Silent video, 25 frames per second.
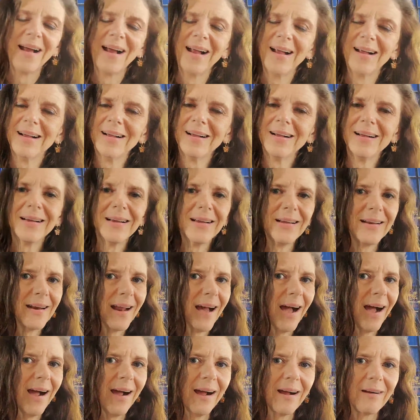And
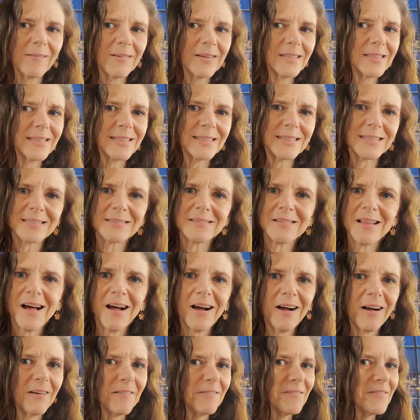I would just
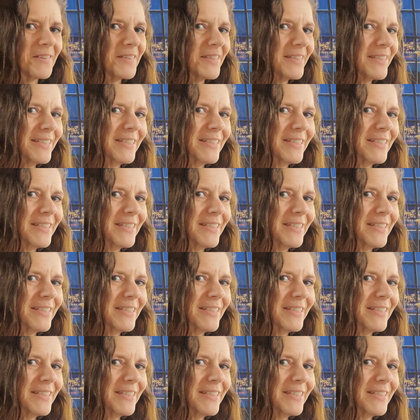love